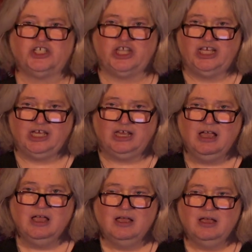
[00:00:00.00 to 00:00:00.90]
thinking?
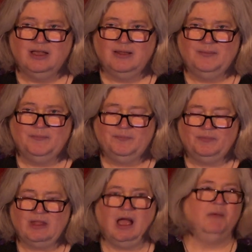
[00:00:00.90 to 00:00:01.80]

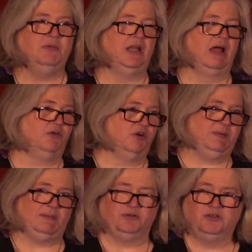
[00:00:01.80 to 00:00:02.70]
I mean, I've heard
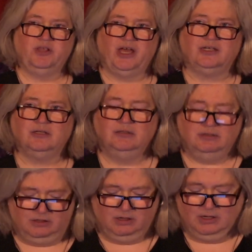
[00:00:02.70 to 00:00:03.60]
people do that.
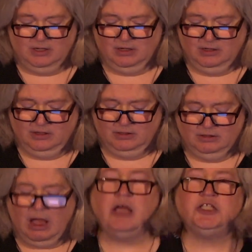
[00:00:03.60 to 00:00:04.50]

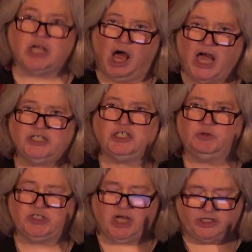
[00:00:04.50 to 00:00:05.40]
Scotch, it
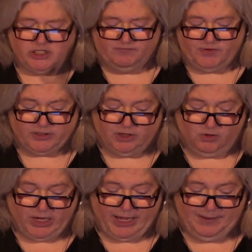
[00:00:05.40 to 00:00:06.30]
was scotch, not vodka,
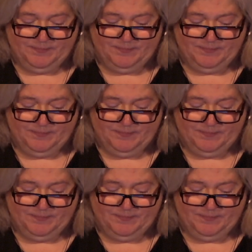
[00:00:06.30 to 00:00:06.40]
okay?